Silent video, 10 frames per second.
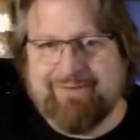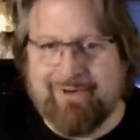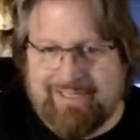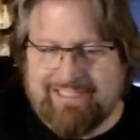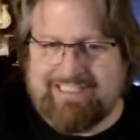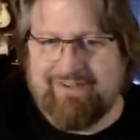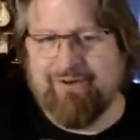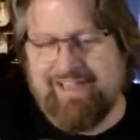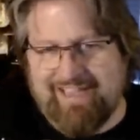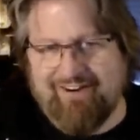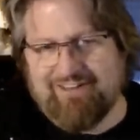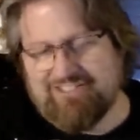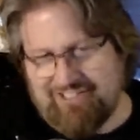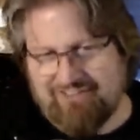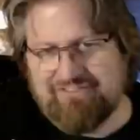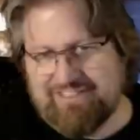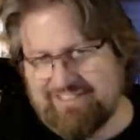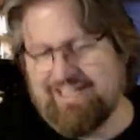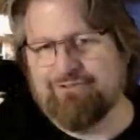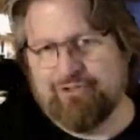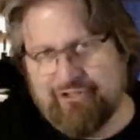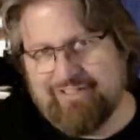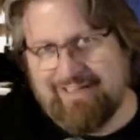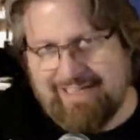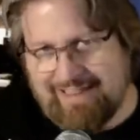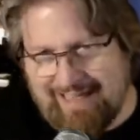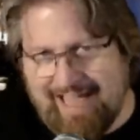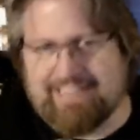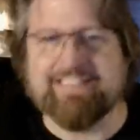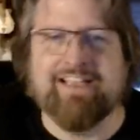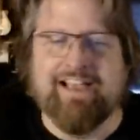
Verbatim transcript: We're going to see if we can get our stuff to sound good like that.